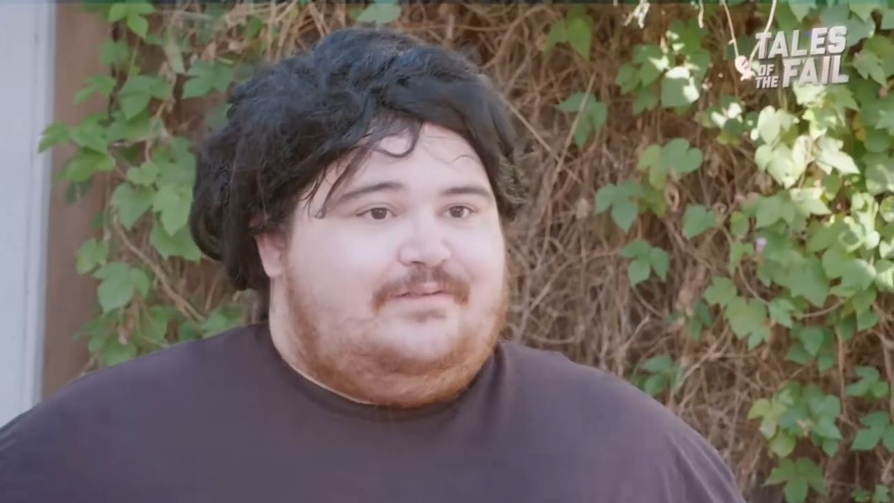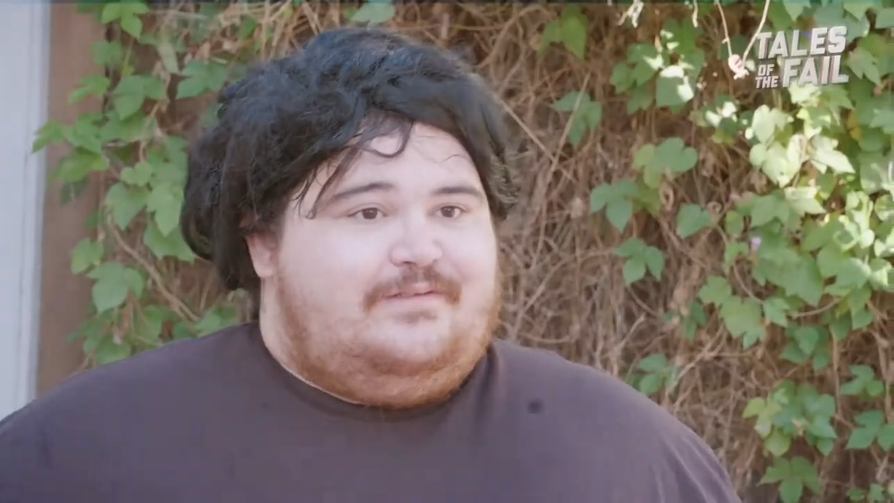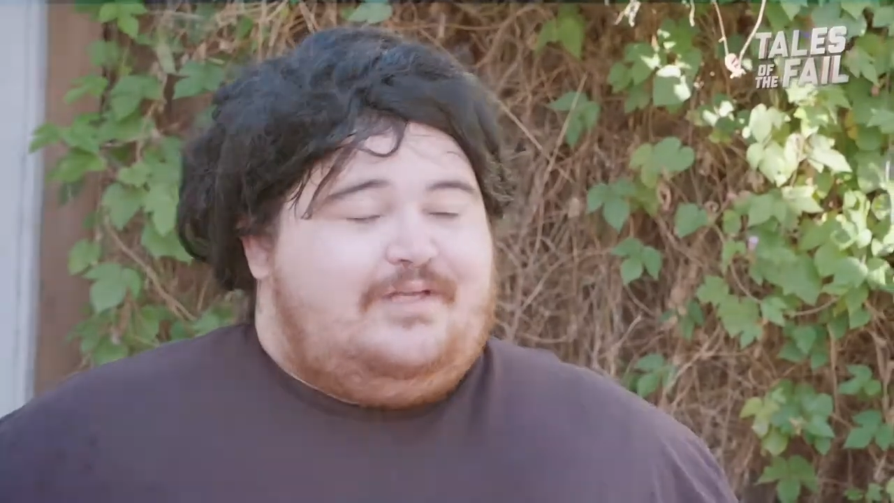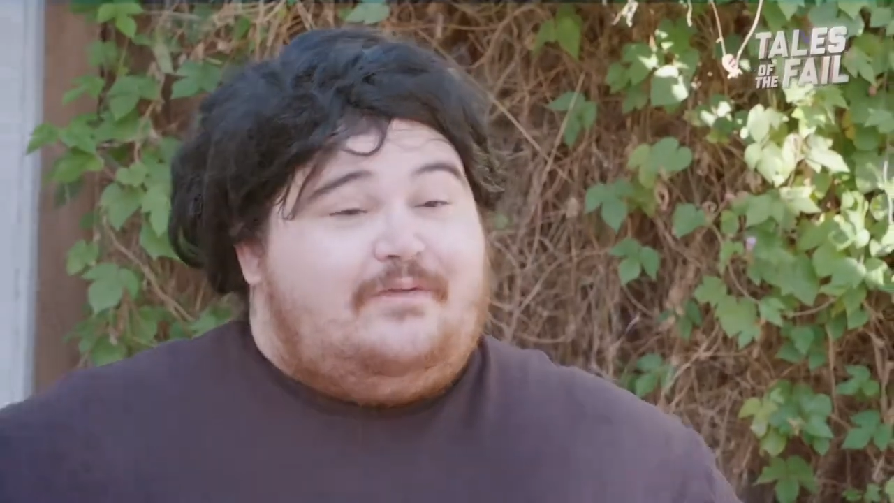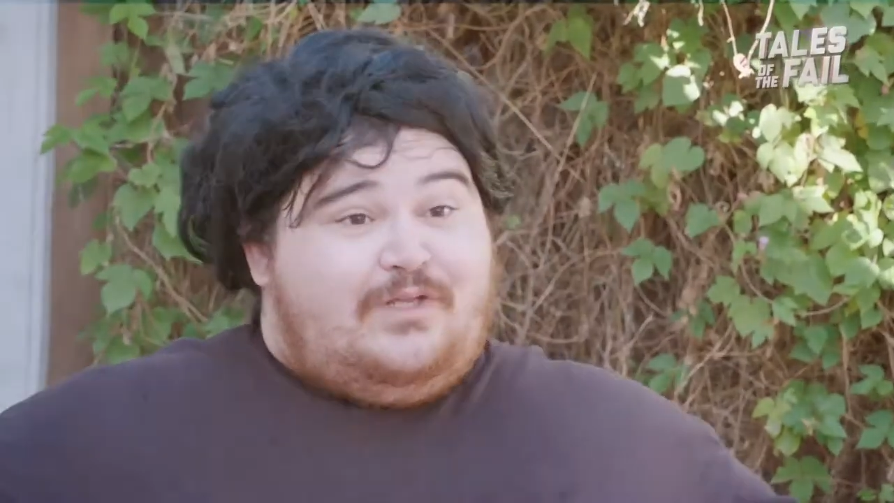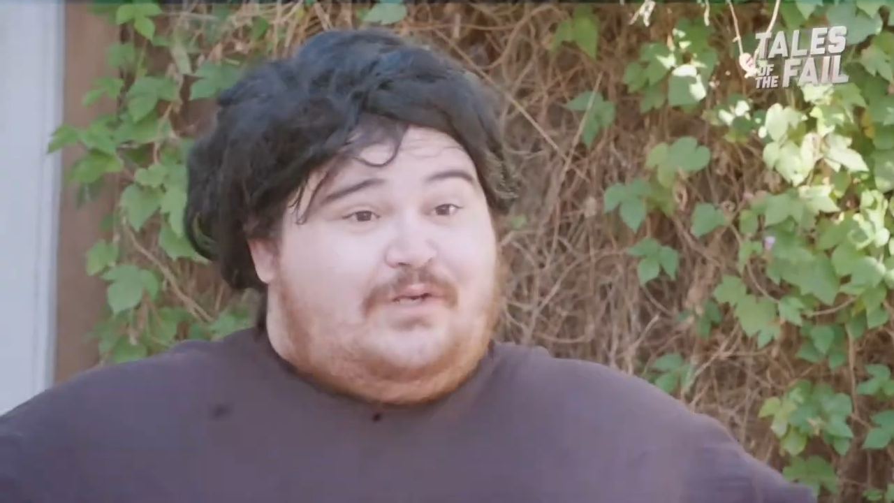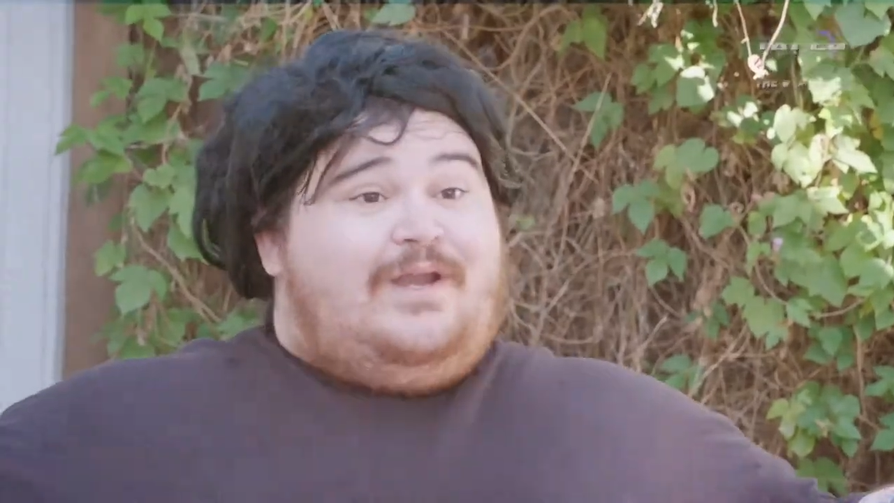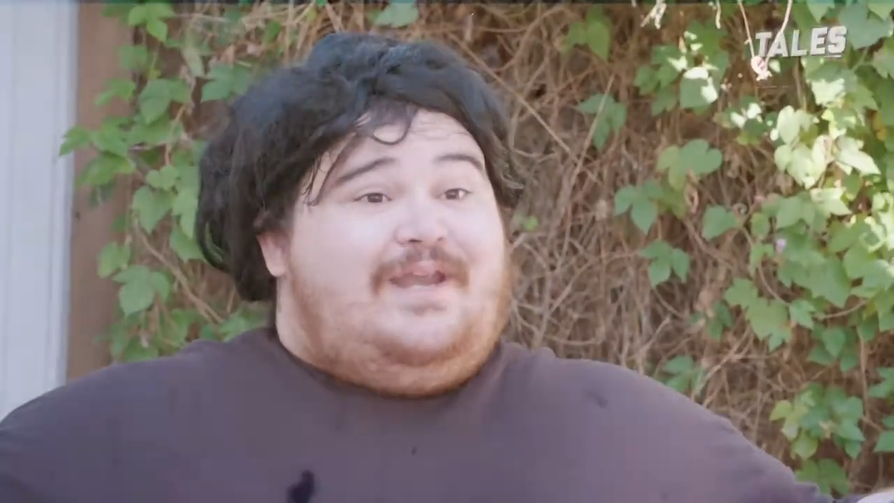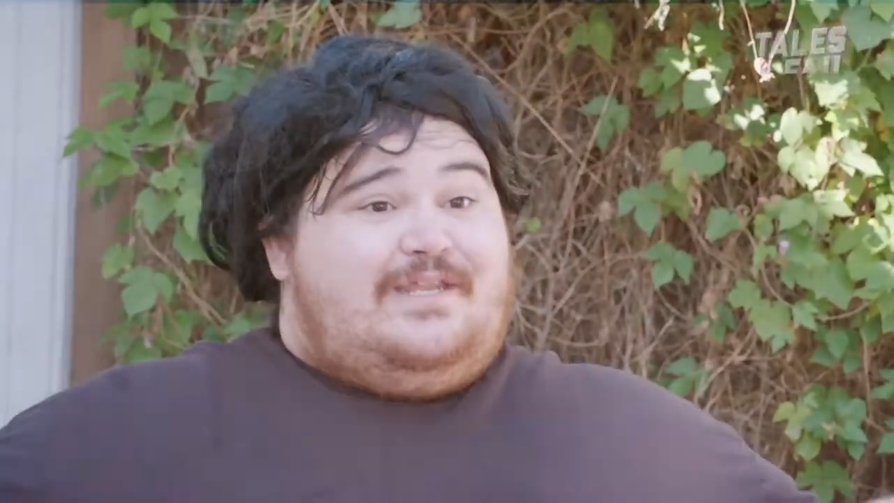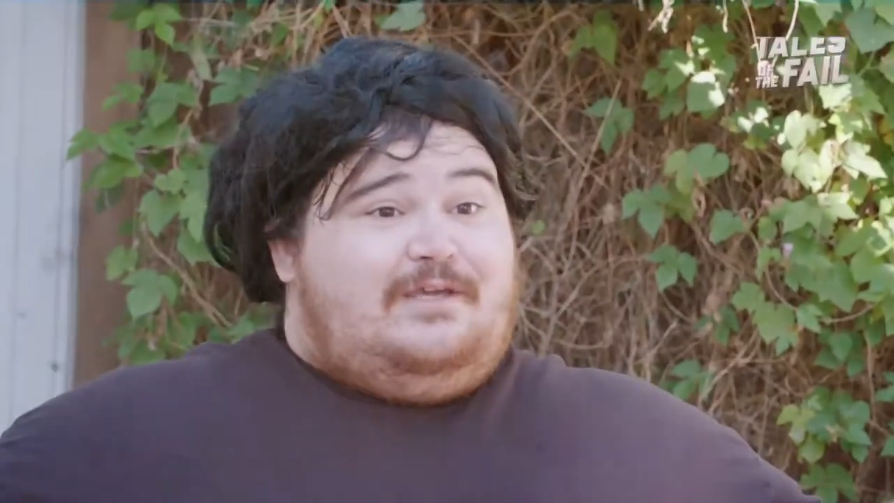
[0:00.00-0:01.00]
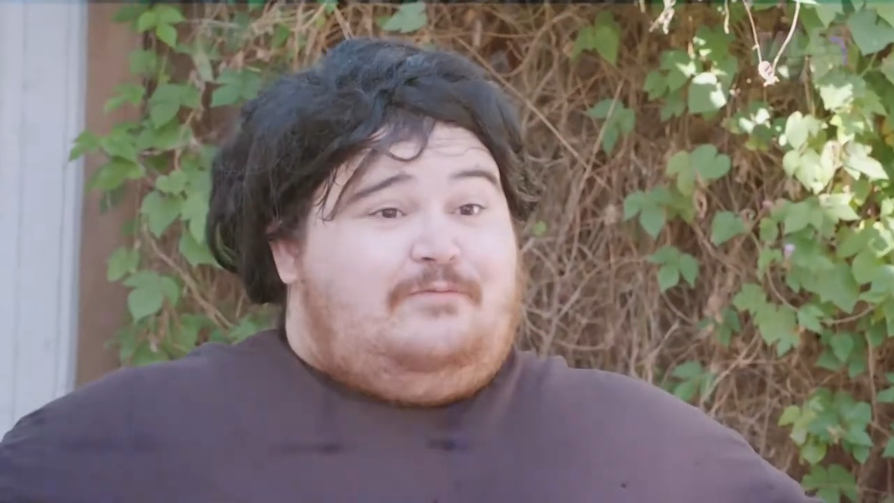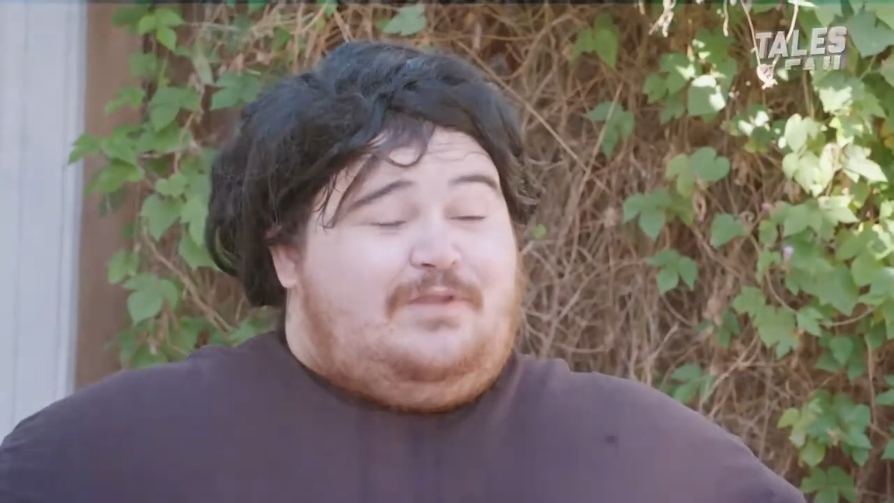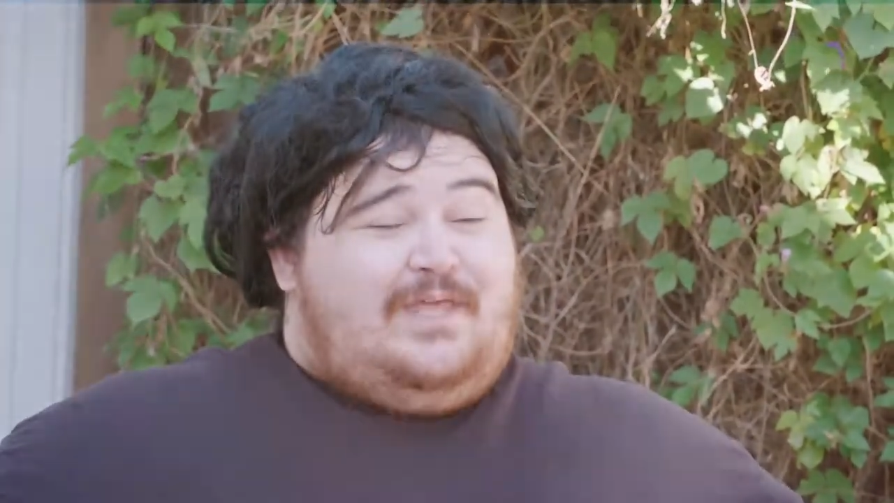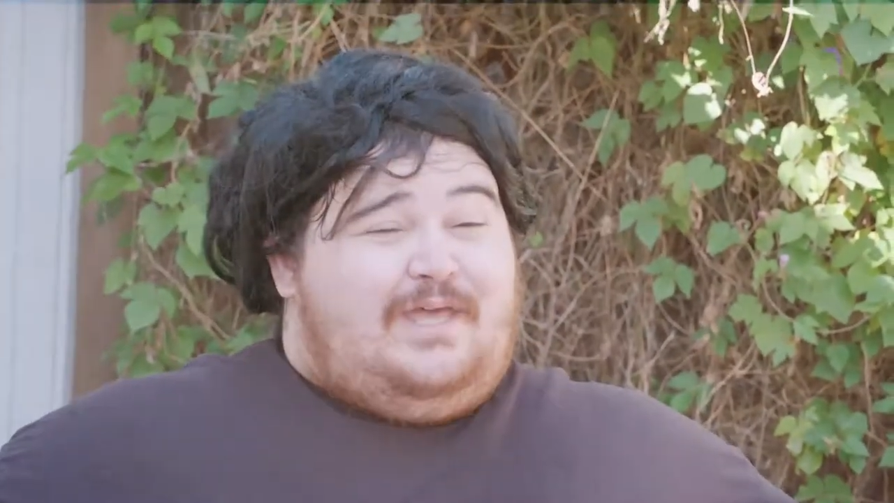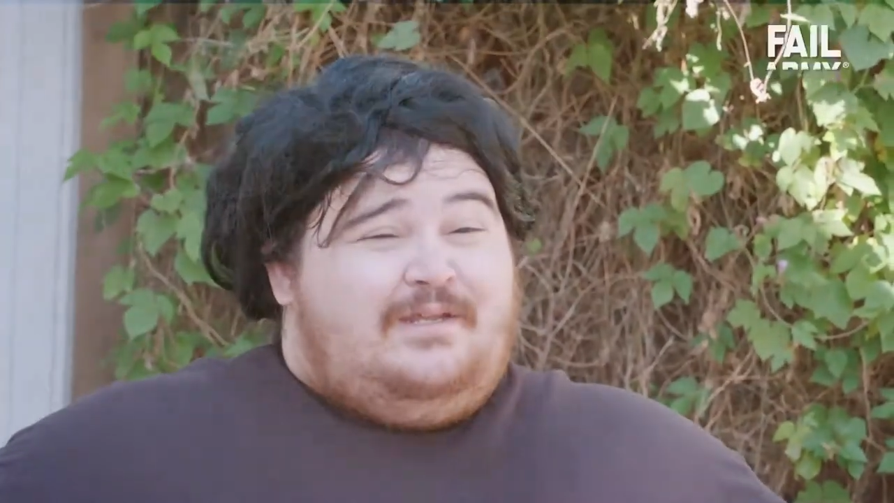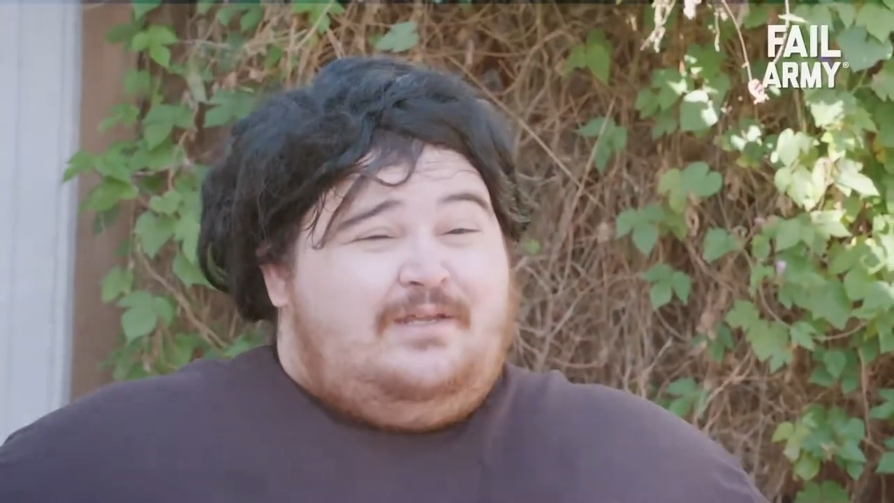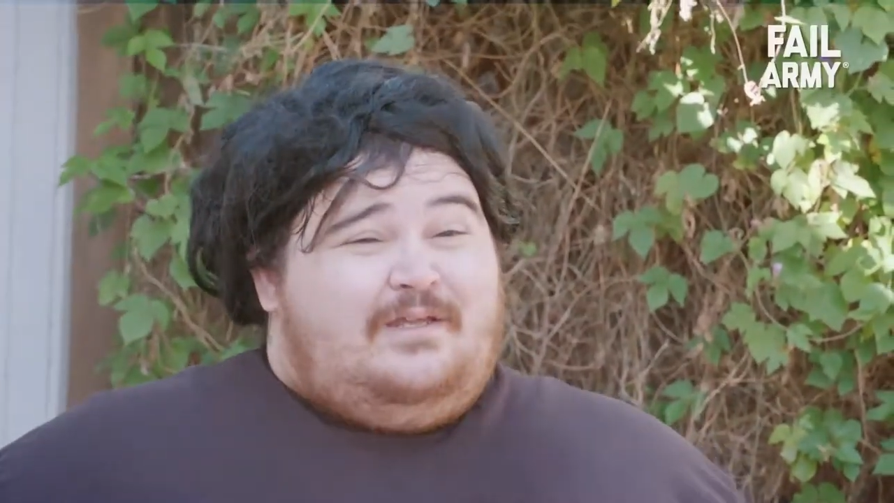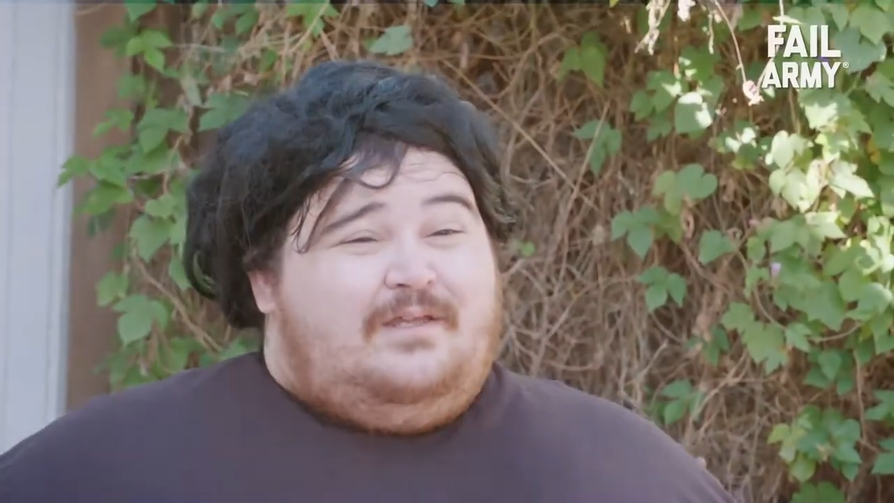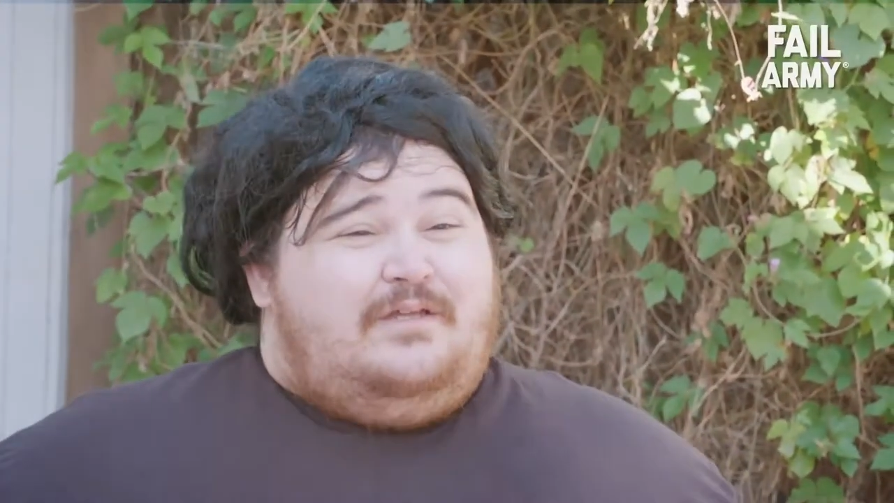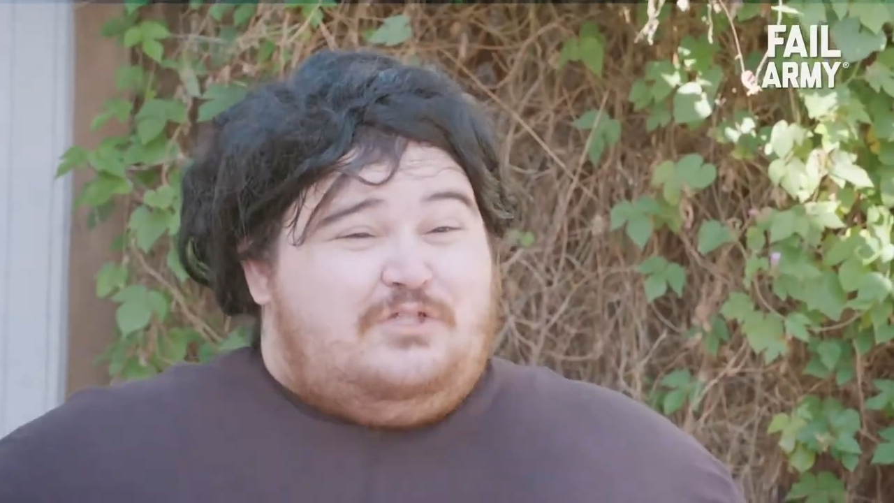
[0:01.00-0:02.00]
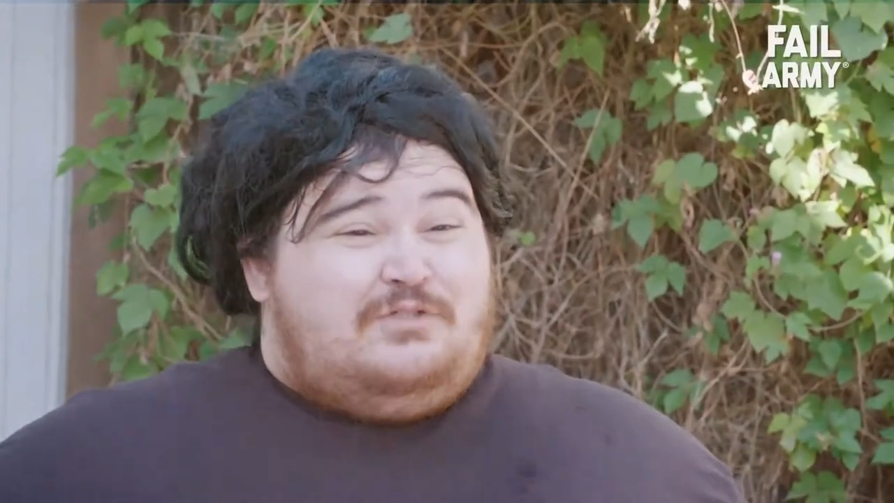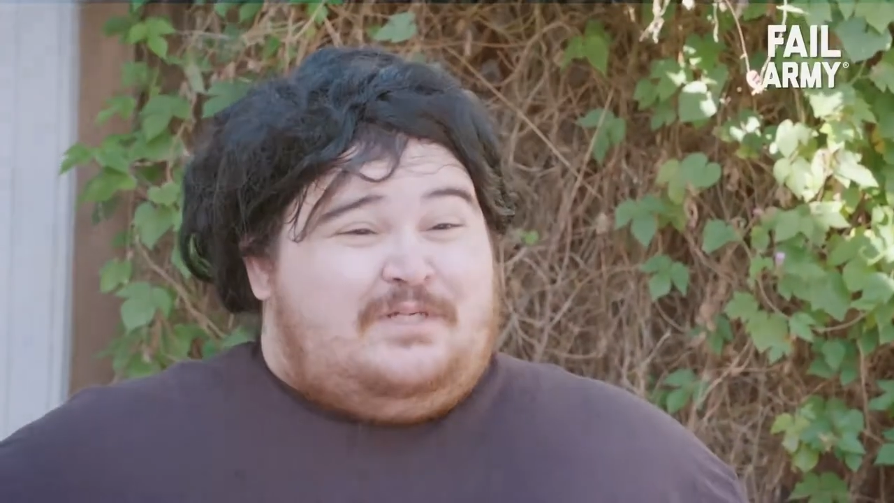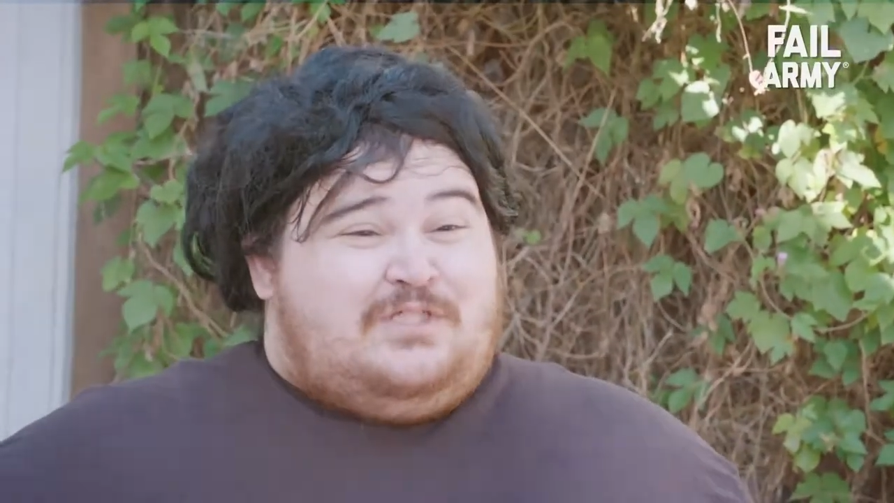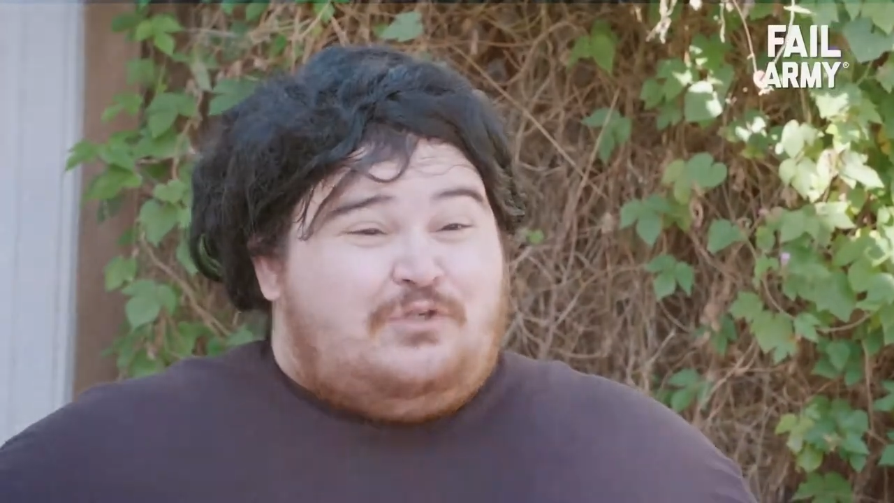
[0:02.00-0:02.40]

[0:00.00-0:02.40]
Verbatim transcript: Well, I have a great idea for that. I'll just use my